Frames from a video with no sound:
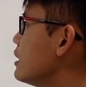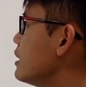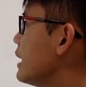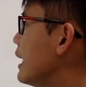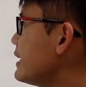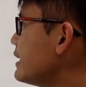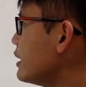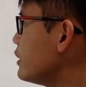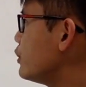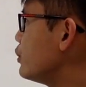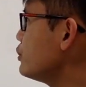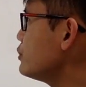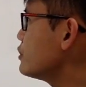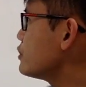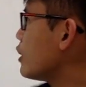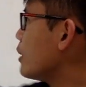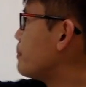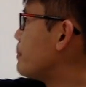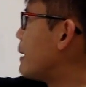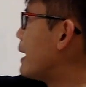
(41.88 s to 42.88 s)
I can do
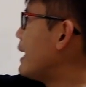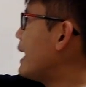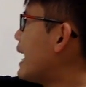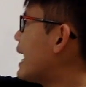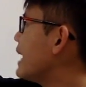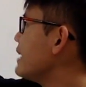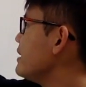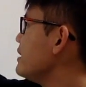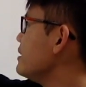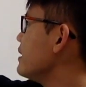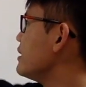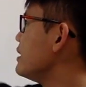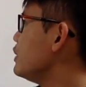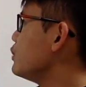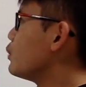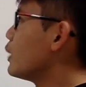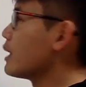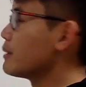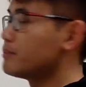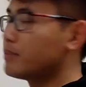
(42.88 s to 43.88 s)
so by adding the dy
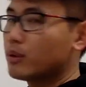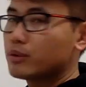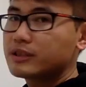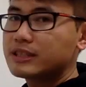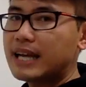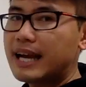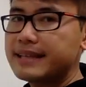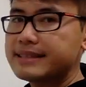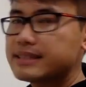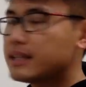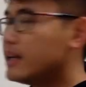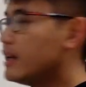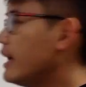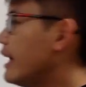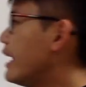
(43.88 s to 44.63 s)
on both sides,